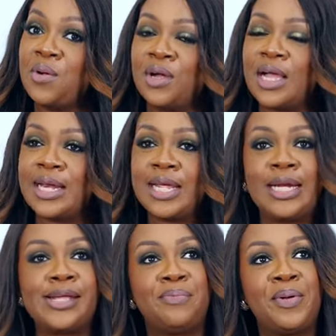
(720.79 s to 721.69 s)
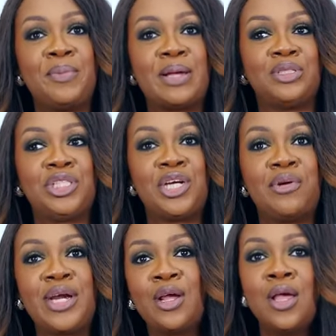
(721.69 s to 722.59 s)
organically. Maybe I'm
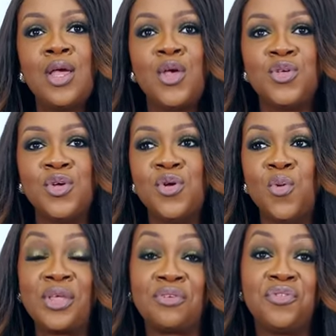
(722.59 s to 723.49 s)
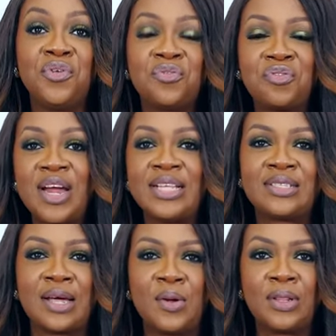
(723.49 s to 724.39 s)
sharing, you know, with a few
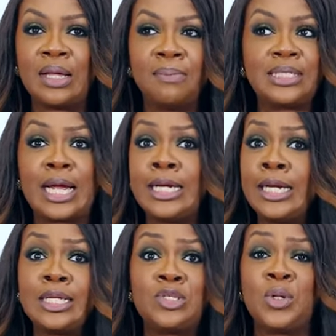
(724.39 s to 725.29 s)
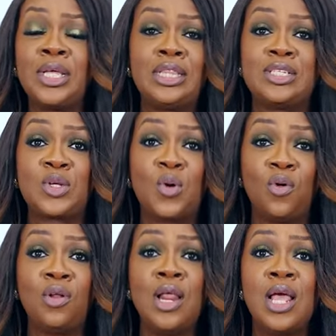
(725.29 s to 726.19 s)
friends and all that. But I needed to hit this
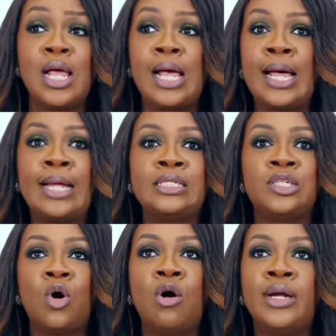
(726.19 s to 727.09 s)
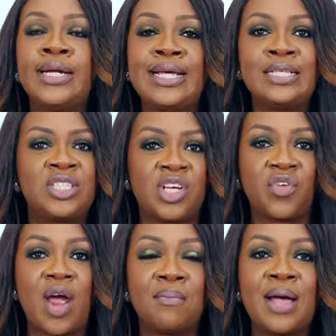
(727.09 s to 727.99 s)
goal. And on
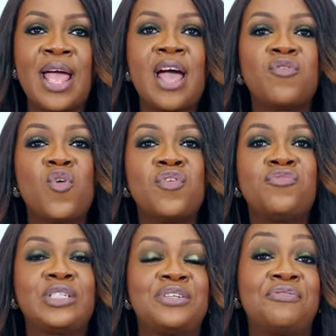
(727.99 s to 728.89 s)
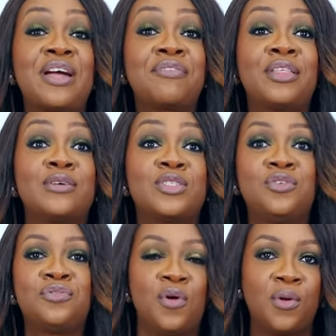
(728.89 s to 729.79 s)
Instagram, I have over
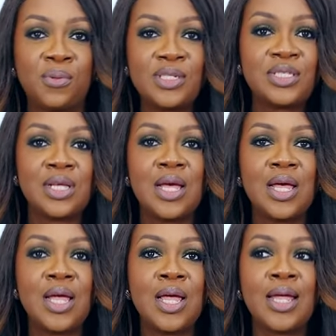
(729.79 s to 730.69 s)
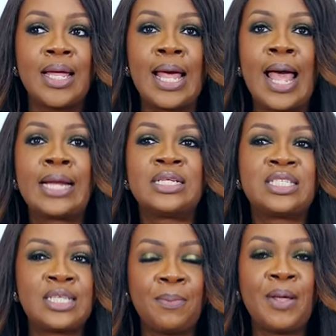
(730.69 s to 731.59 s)
45,000 followers. And
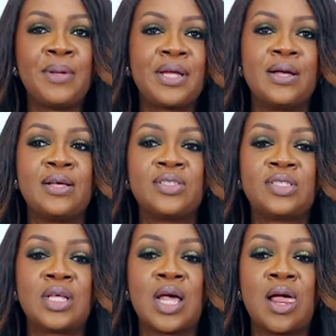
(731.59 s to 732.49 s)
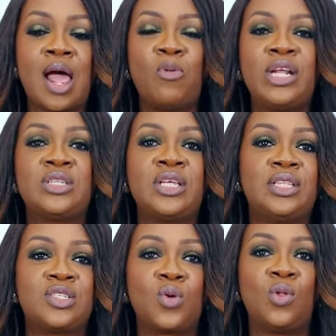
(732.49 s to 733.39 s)
simply because I wanted to hit
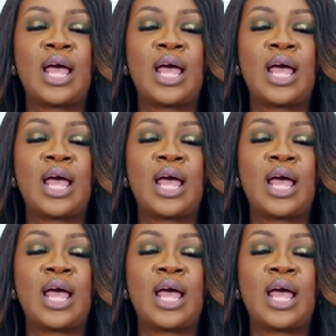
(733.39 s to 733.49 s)
this goal,